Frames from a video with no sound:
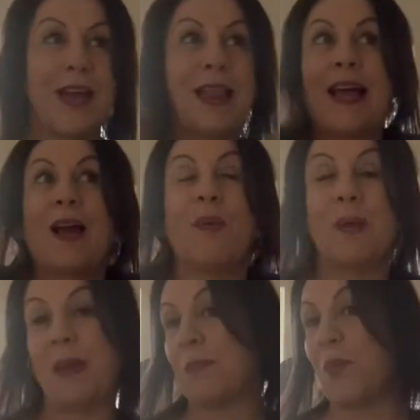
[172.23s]
Like, I want
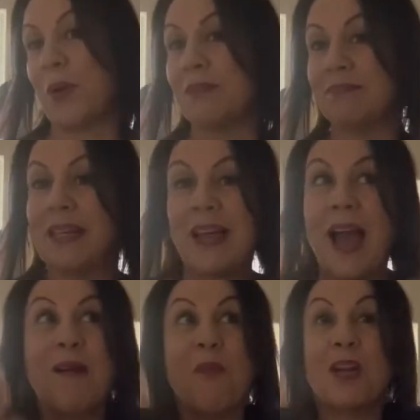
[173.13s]
to make more. Like,
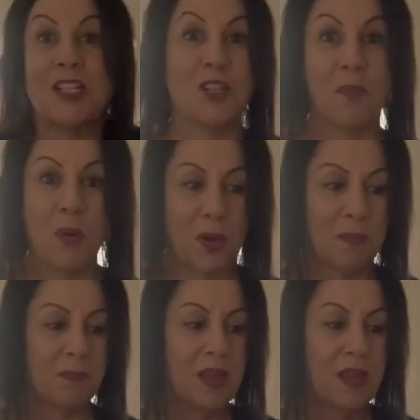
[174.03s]
I want to sew more.